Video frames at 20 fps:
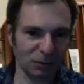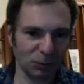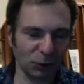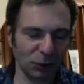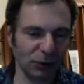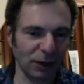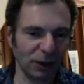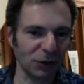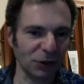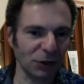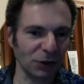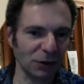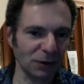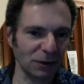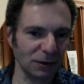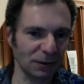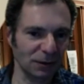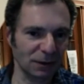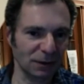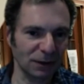
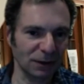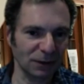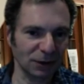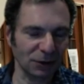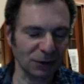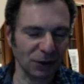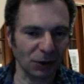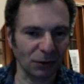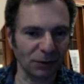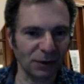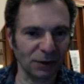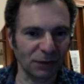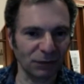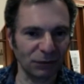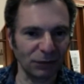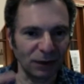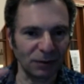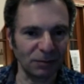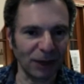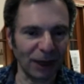progression, that there's always a
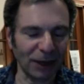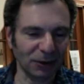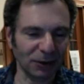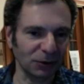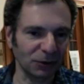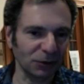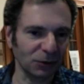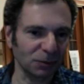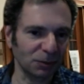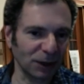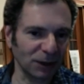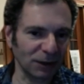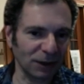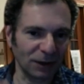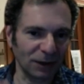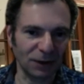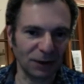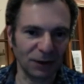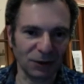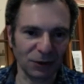feedback loop and
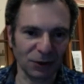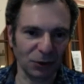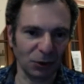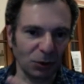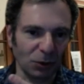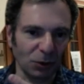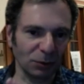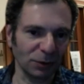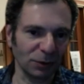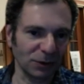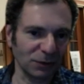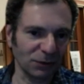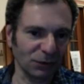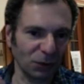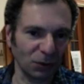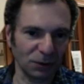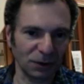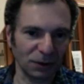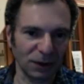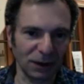that things are always
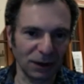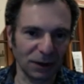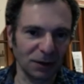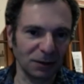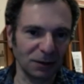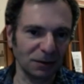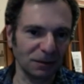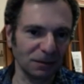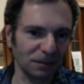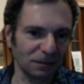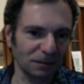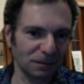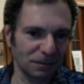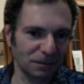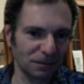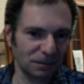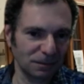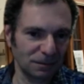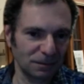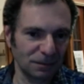folding in
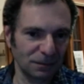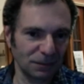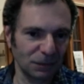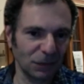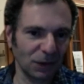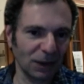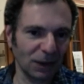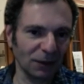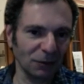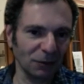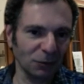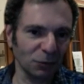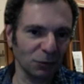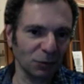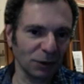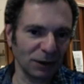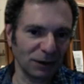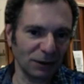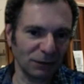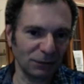and
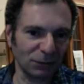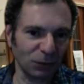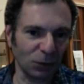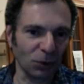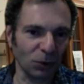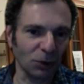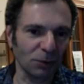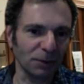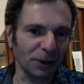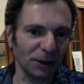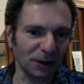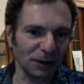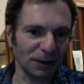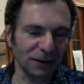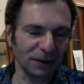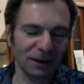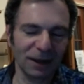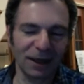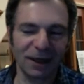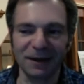reforming.
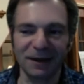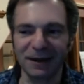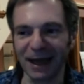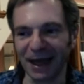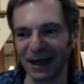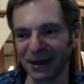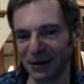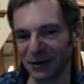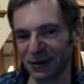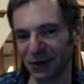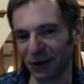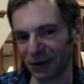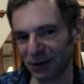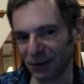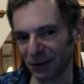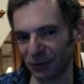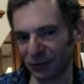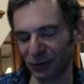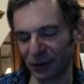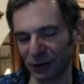And that is
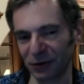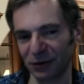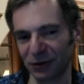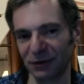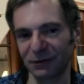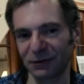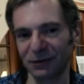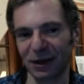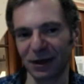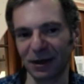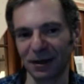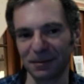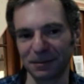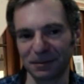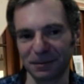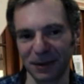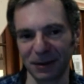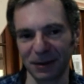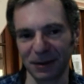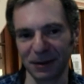also a function of time
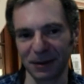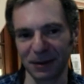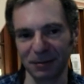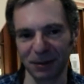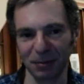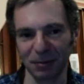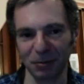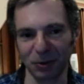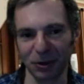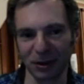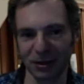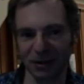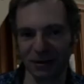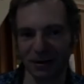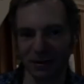and memory.